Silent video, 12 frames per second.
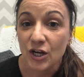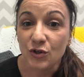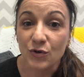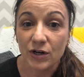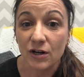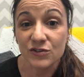You
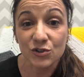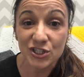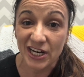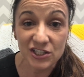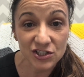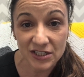can also
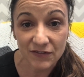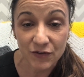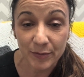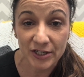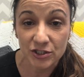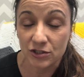change this
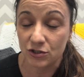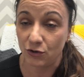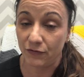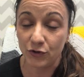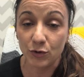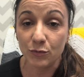information. So
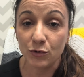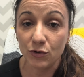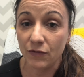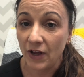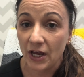if you move,